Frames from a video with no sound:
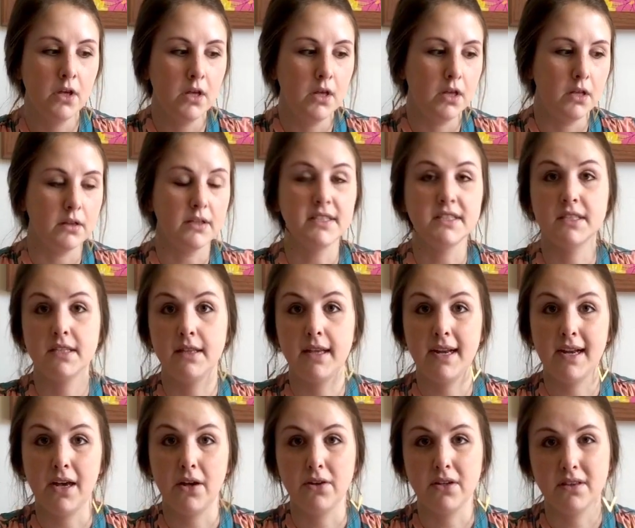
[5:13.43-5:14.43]
listed that
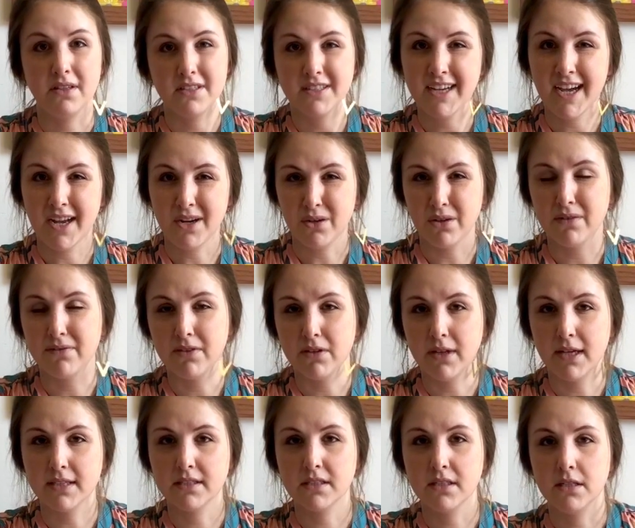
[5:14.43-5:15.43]
out in the title of the
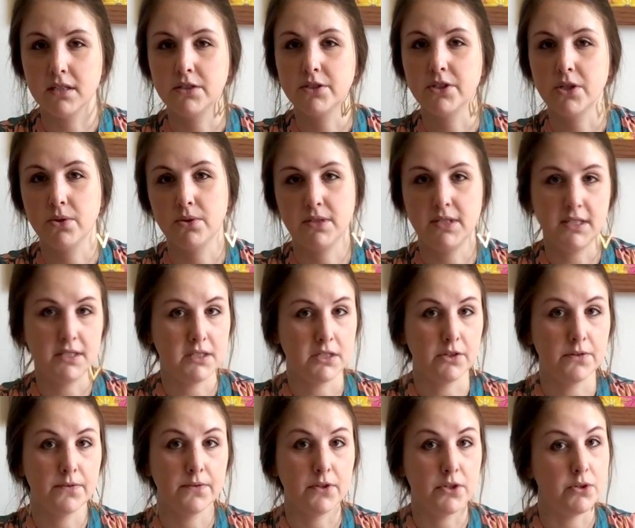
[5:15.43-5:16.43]
lesson so it's easier
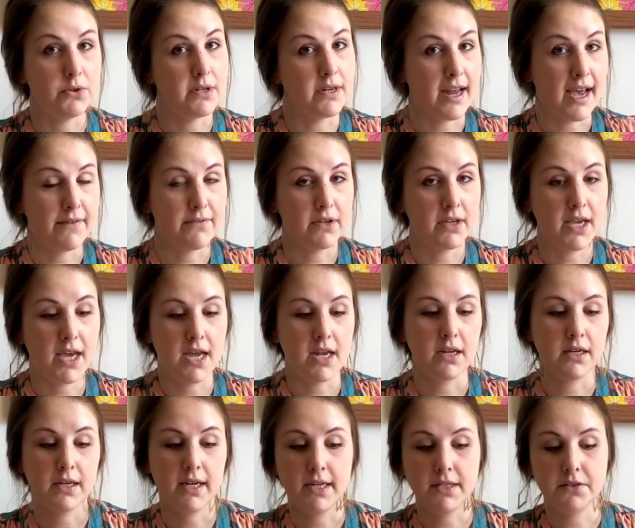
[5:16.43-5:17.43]
for you to navigate in
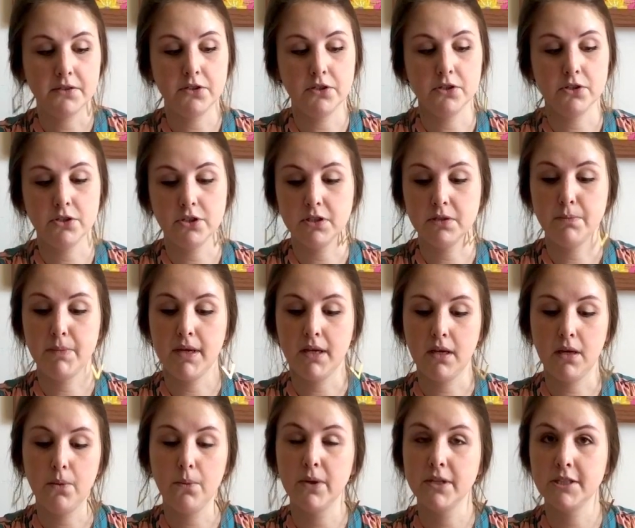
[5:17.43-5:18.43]
case you're just making
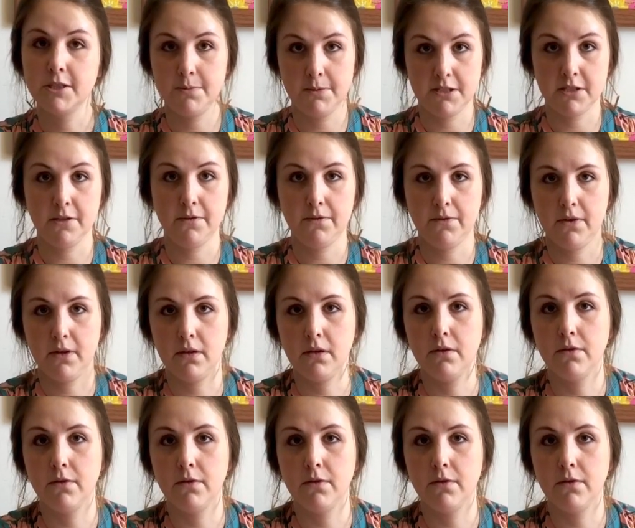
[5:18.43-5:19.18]
one specific